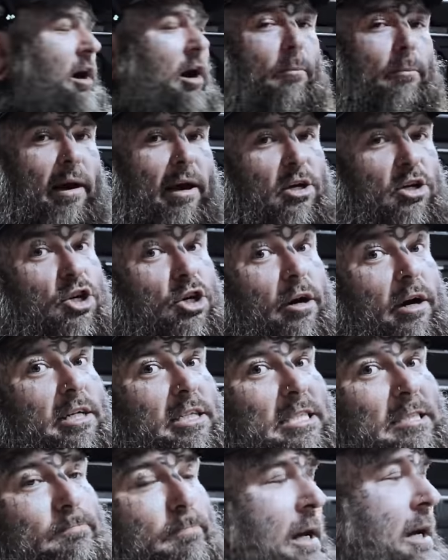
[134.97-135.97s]
I'll make sure I
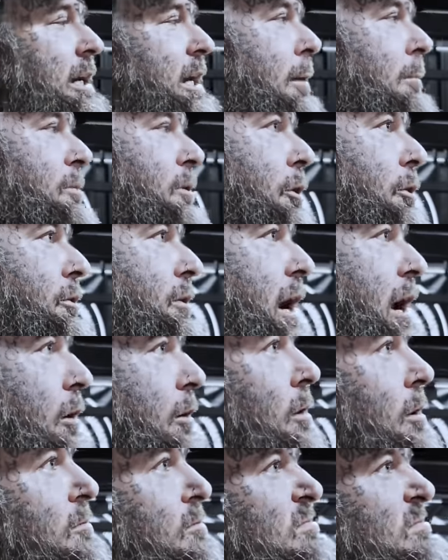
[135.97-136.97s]
speak up though. Now,
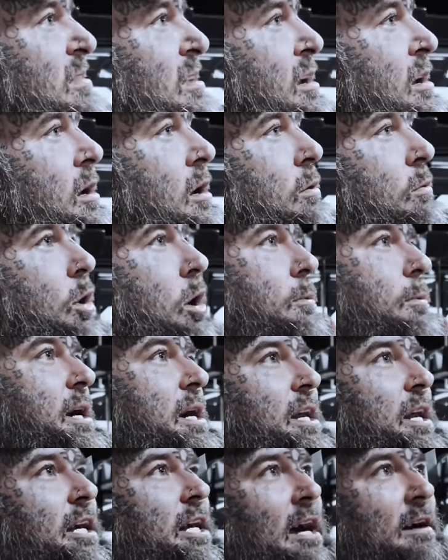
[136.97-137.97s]
what are we
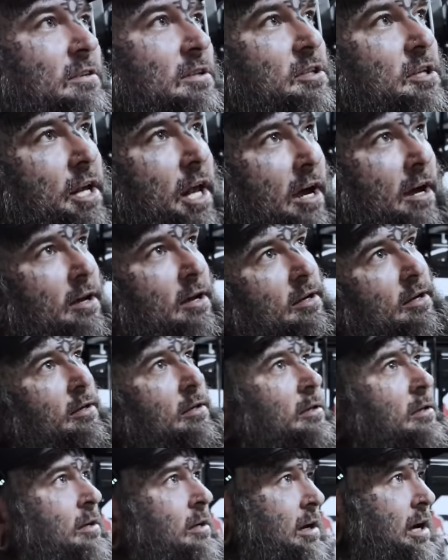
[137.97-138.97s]
gonna cover today
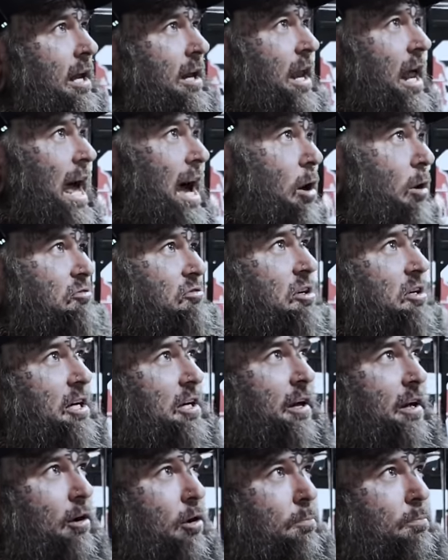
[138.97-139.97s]
and how is it
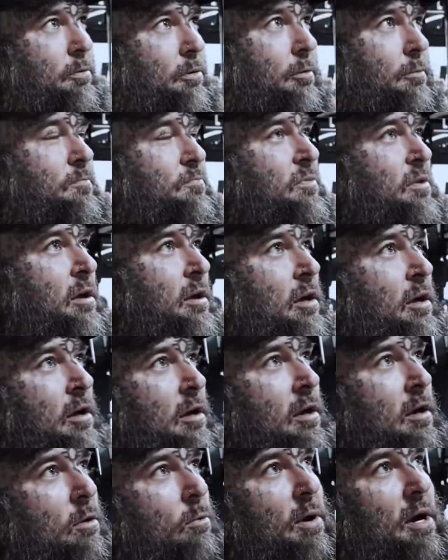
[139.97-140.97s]
gonna help you?
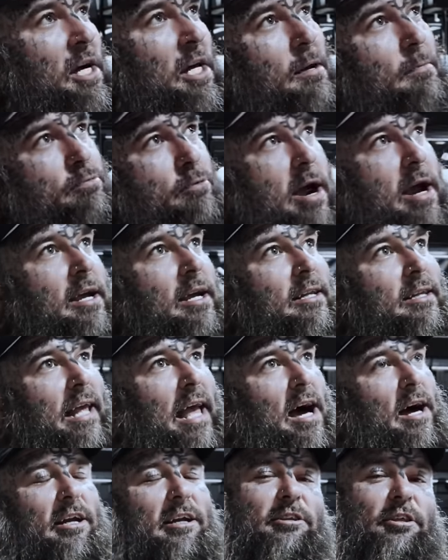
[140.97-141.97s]
We're gonna break it
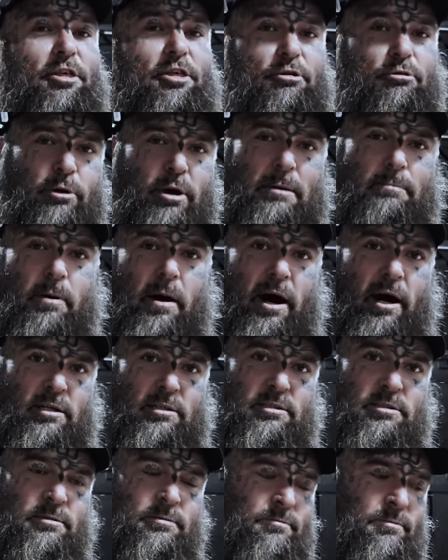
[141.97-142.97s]
down into three
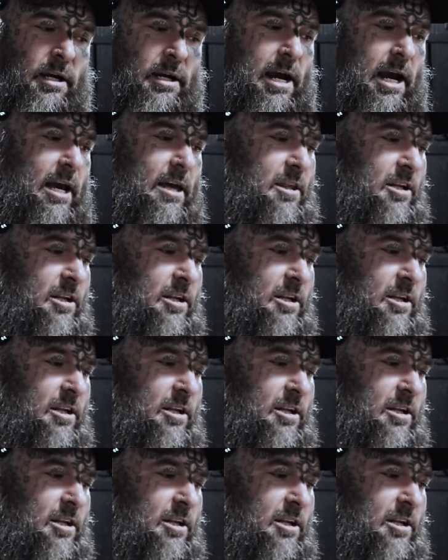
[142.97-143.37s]
parts, okay?